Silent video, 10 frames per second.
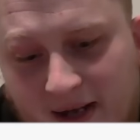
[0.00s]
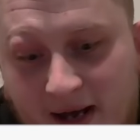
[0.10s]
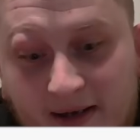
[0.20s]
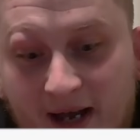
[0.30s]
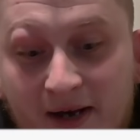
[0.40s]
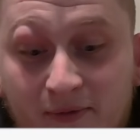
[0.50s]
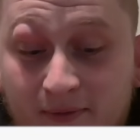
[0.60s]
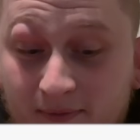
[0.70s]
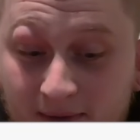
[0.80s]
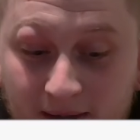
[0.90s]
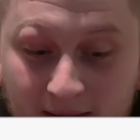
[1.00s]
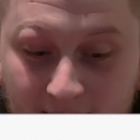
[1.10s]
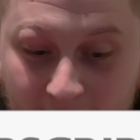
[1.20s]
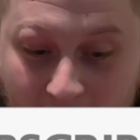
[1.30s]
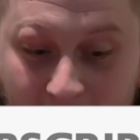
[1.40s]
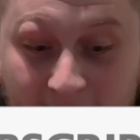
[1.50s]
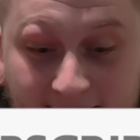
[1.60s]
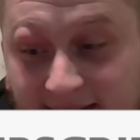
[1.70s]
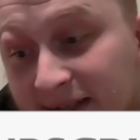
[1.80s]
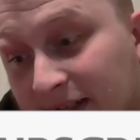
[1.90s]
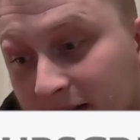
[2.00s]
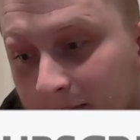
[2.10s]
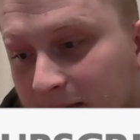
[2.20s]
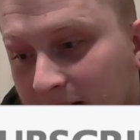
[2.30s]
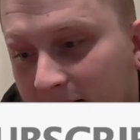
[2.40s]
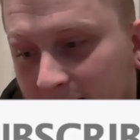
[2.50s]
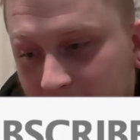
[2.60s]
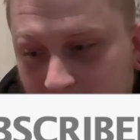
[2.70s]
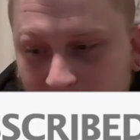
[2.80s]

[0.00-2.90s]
I like seeing him in the hand.